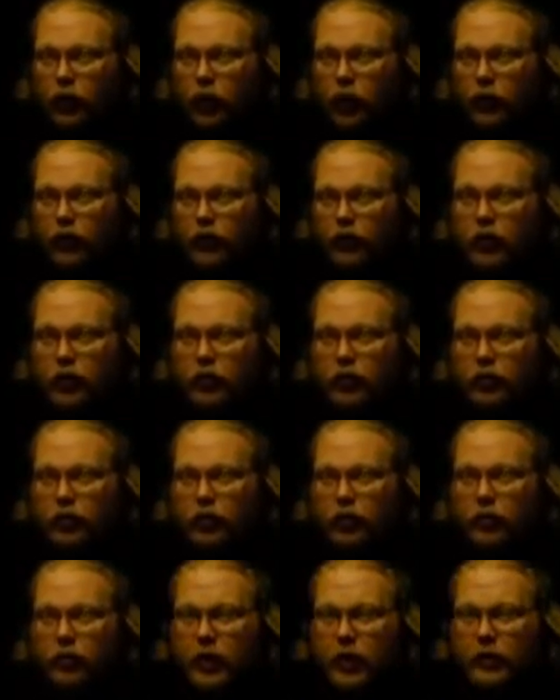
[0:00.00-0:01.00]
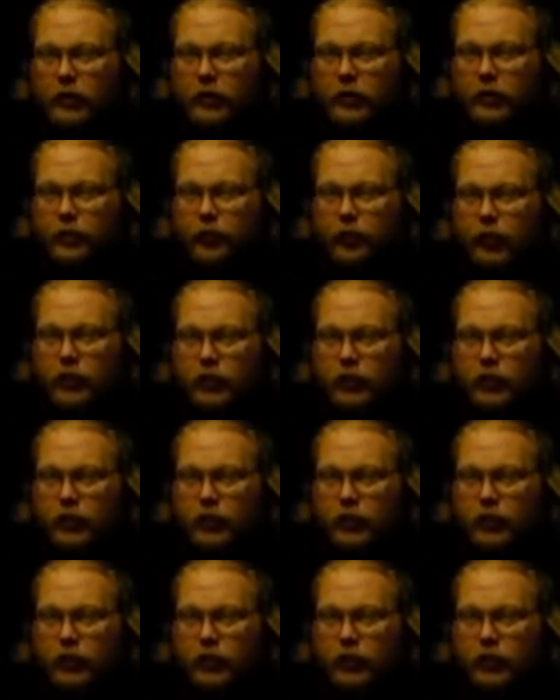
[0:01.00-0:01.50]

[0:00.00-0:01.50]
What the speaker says: of Enochian magic